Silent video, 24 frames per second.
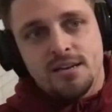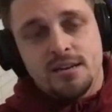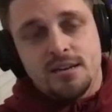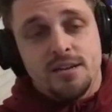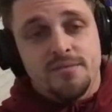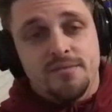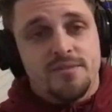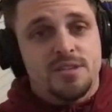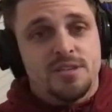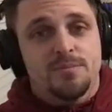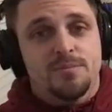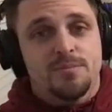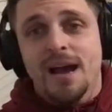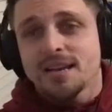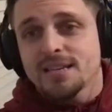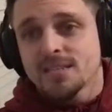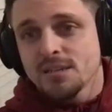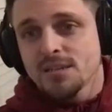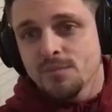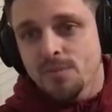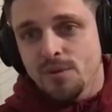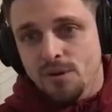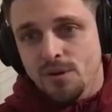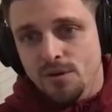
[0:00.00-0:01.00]
And if it's
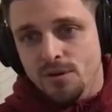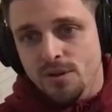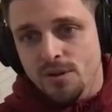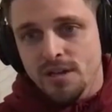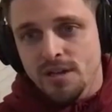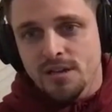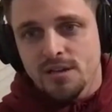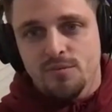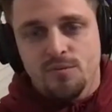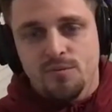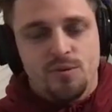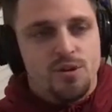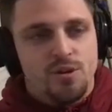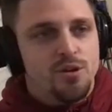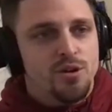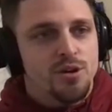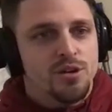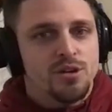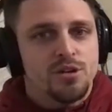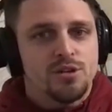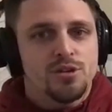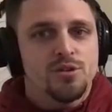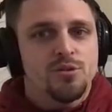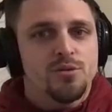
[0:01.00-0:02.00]
basketball, like what are you
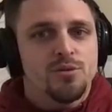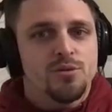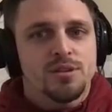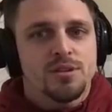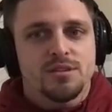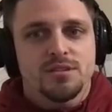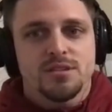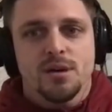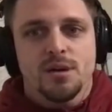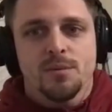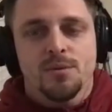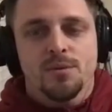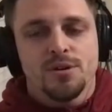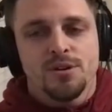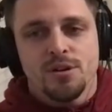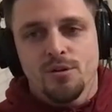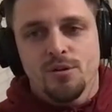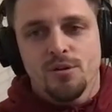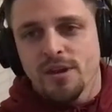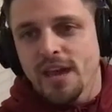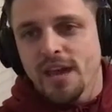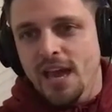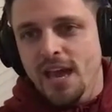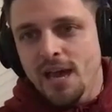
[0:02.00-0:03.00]
going to do in the summer,
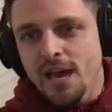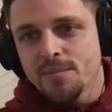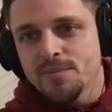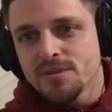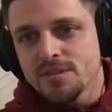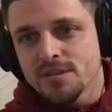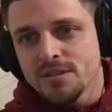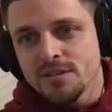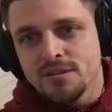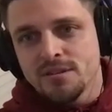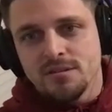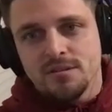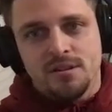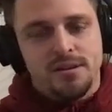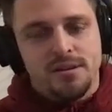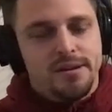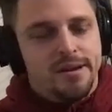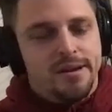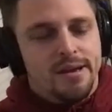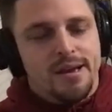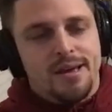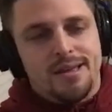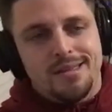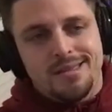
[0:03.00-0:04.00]
camps and
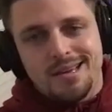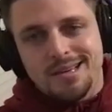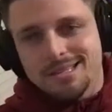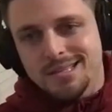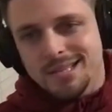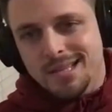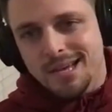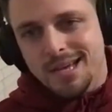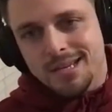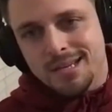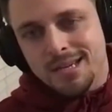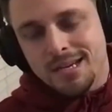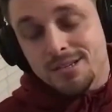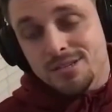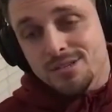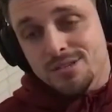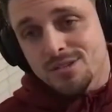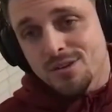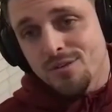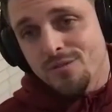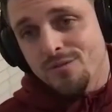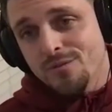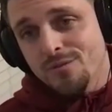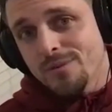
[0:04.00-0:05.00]
things of that nature.
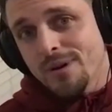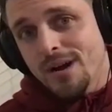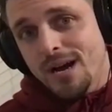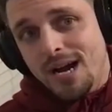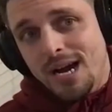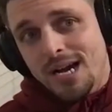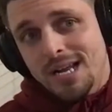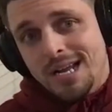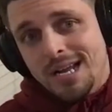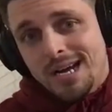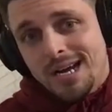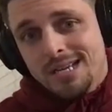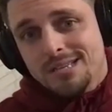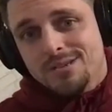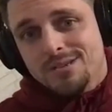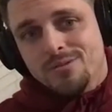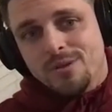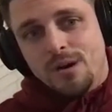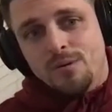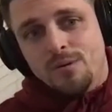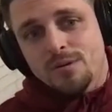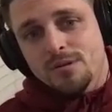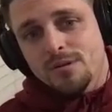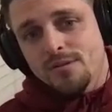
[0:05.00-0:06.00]
So in high
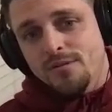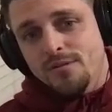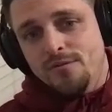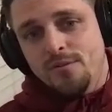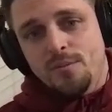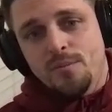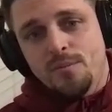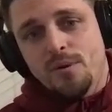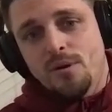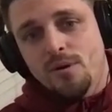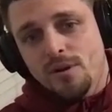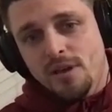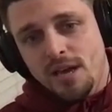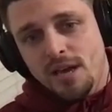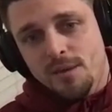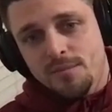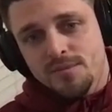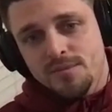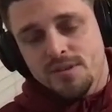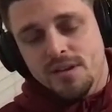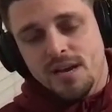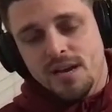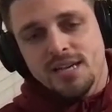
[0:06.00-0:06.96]
school, I went to football camps.